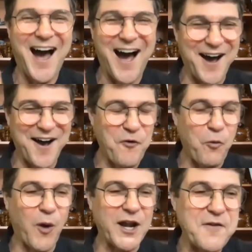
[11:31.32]

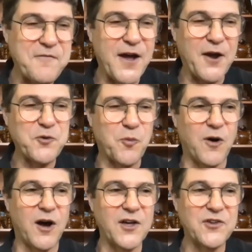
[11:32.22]
What I found
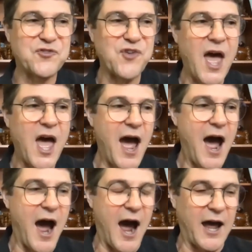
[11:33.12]
was
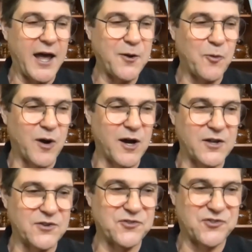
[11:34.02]
I
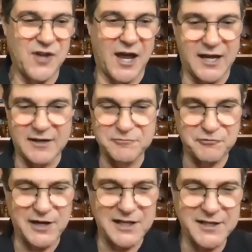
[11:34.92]
was
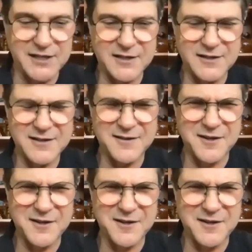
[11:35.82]
really